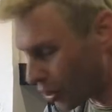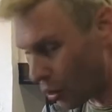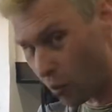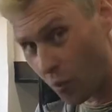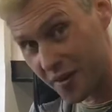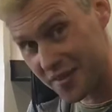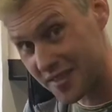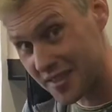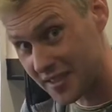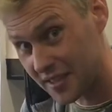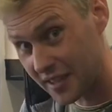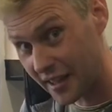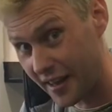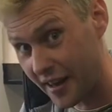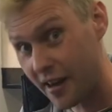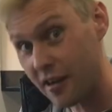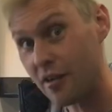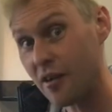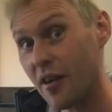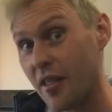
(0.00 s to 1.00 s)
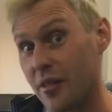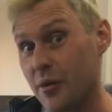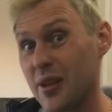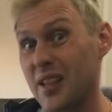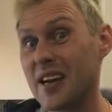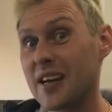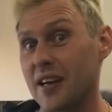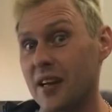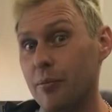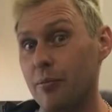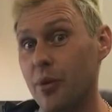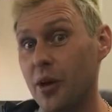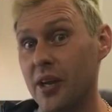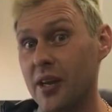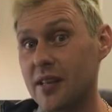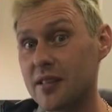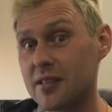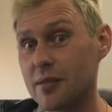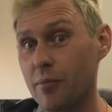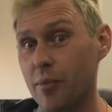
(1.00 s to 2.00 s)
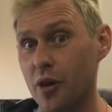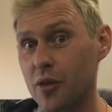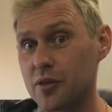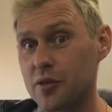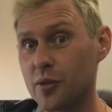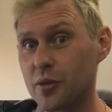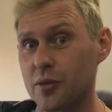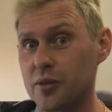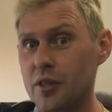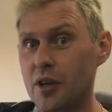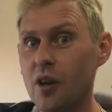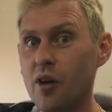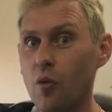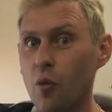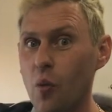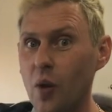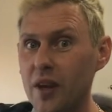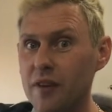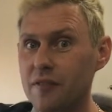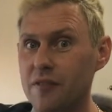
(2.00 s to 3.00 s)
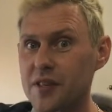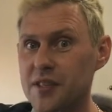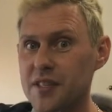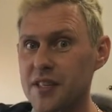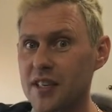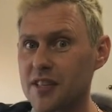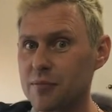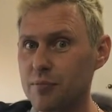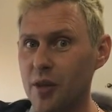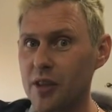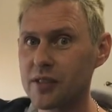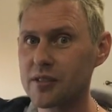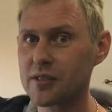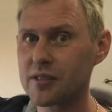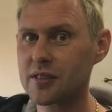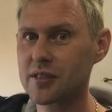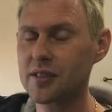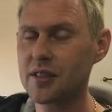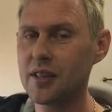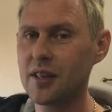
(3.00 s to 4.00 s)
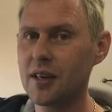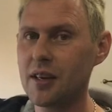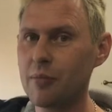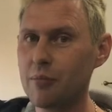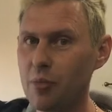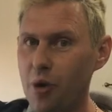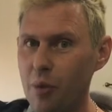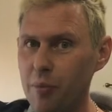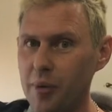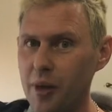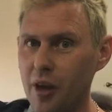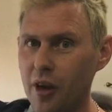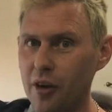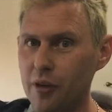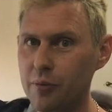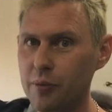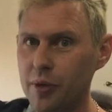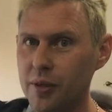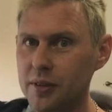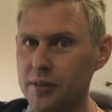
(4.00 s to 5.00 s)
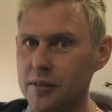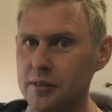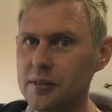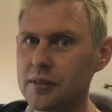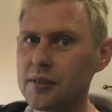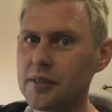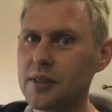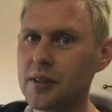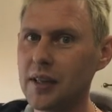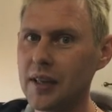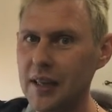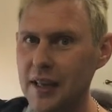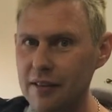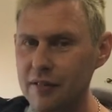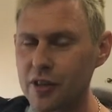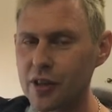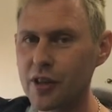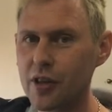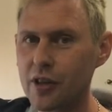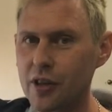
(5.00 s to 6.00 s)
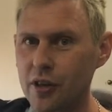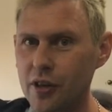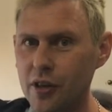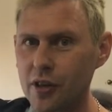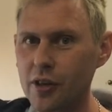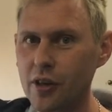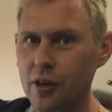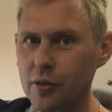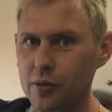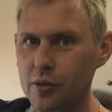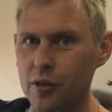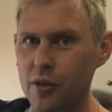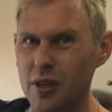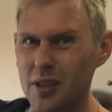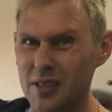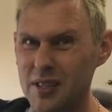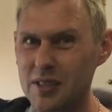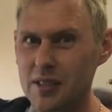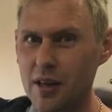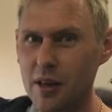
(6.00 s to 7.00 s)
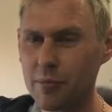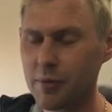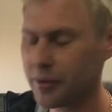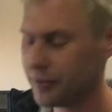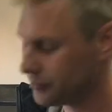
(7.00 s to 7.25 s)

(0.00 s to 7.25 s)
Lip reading: Once it's clear, we're then going to put it into bottles, wait for 6 months, pop it open, and have a good old knees up.